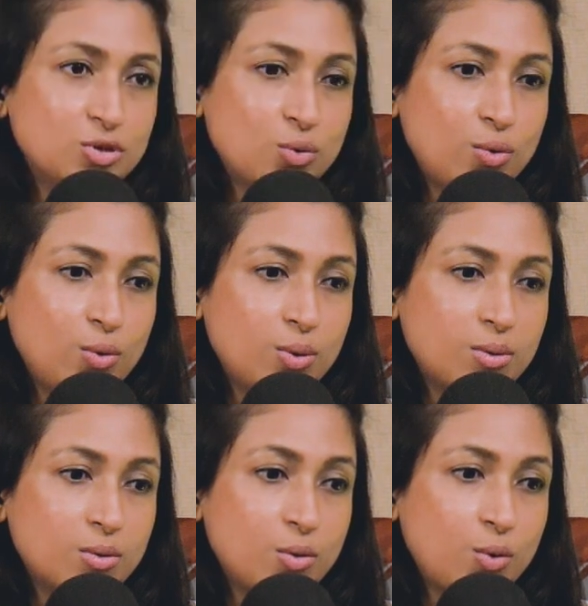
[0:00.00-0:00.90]

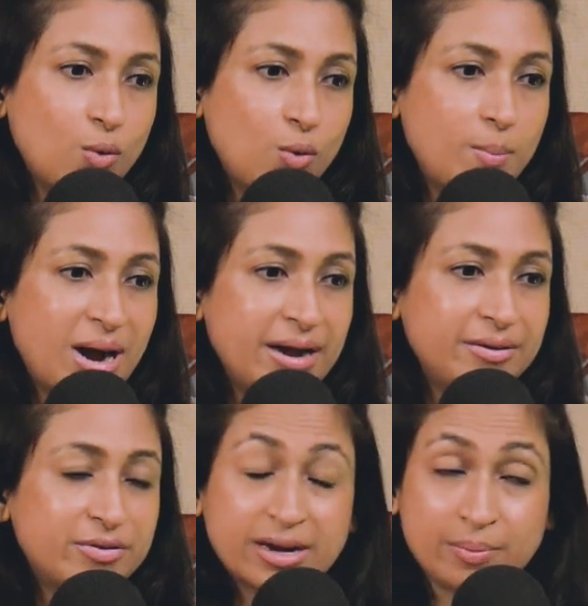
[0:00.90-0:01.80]
So go
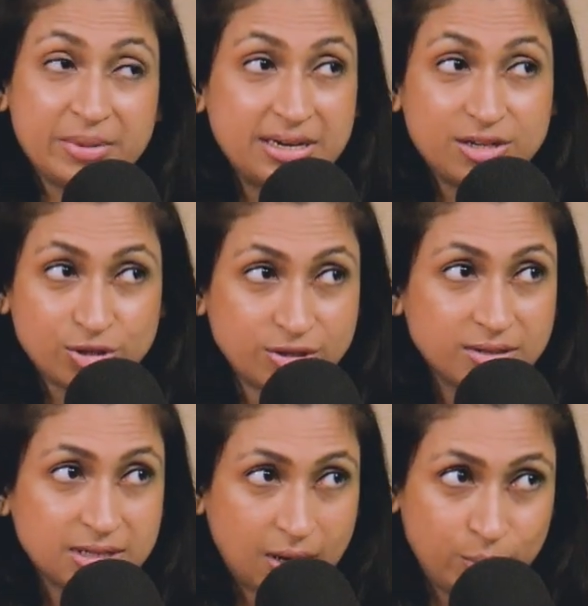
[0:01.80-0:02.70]
by
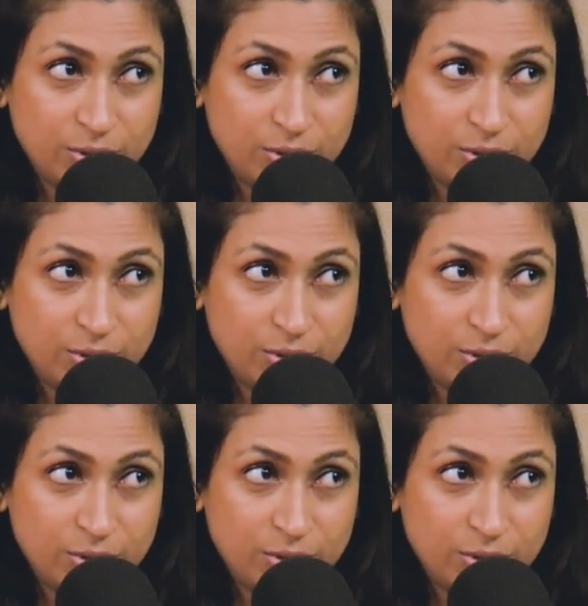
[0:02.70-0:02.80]
recommendations,